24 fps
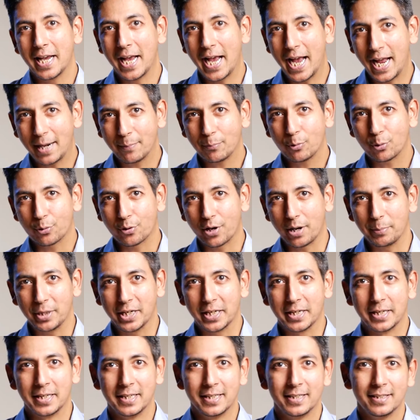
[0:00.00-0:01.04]
and
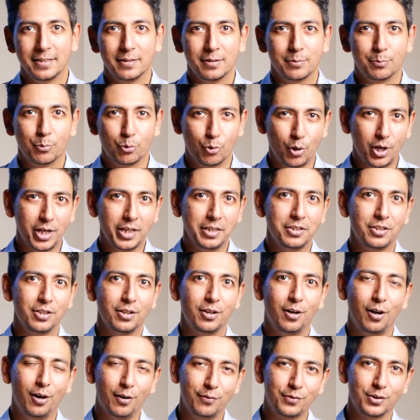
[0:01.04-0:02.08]
programming right
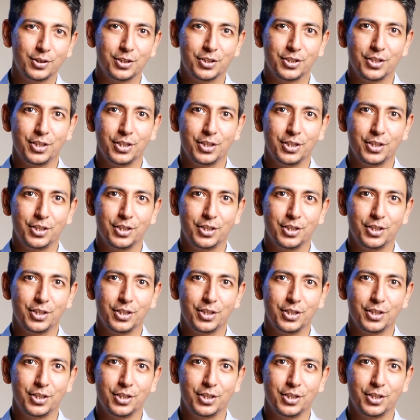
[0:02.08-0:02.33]
after this